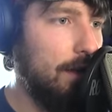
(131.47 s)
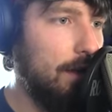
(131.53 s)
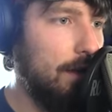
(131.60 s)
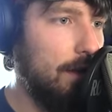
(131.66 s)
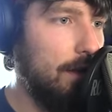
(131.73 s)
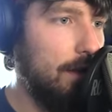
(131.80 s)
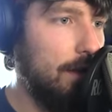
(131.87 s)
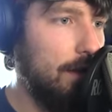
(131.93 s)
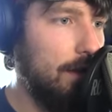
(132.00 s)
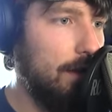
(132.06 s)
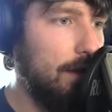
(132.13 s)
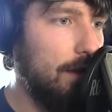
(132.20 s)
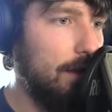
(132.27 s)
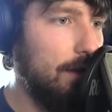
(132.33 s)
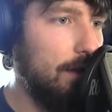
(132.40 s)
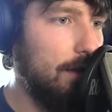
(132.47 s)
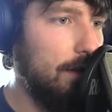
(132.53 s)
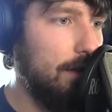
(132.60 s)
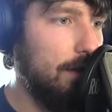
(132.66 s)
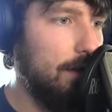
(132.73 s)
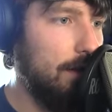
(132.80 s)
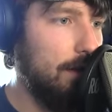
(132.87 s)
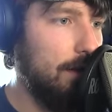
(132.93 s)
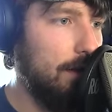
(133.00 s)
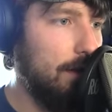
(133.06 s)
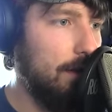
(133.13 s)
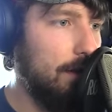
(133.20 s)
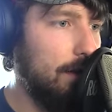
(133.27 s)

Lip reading: Nobody speaks.